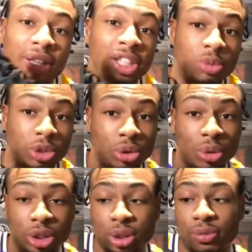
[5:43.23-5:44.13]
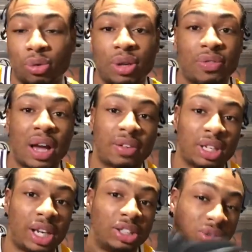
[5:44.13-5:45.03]
These were 245
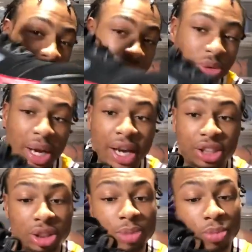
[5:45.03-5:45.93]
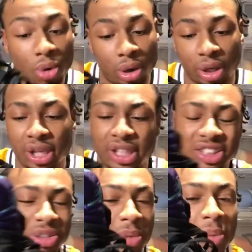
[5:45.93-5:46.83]
Canadian, so these were actually more.
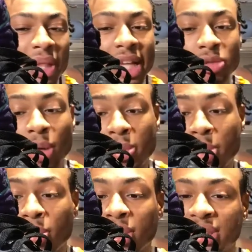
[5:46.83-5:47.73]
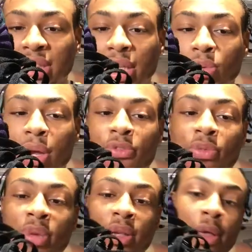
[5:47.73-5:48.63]
So maybe that's why people are staying away
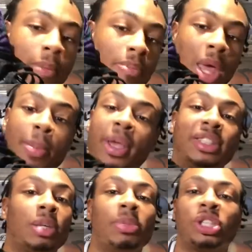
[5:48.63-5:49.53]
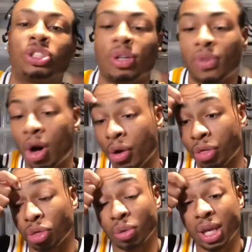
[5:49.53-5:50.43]
from it. Maybe it's a mixture of all
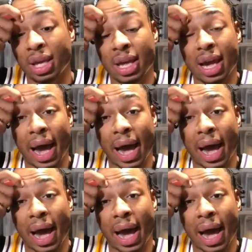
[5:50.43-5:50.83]
three.